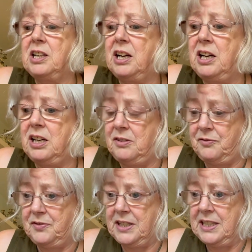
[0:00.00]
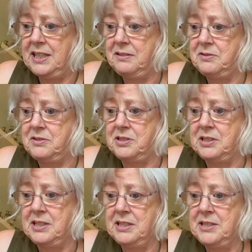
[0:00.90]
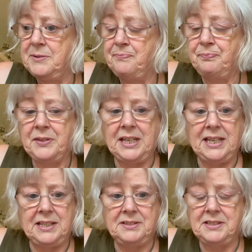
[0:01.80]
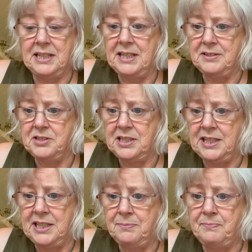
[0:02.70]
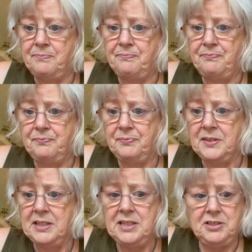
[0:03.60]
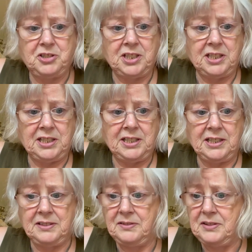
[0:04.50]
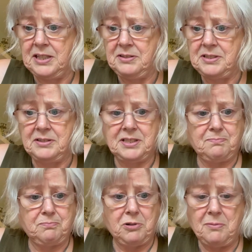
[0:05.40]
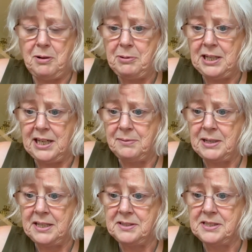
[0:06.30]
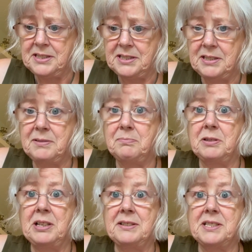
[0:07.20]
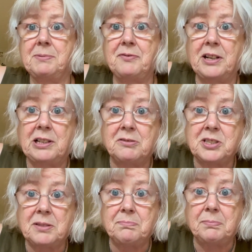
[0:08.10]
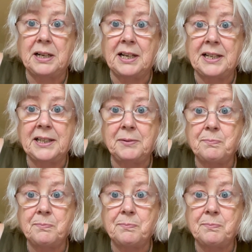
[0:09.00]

of it is that she thinks it's probable MS, but it has to be followed up by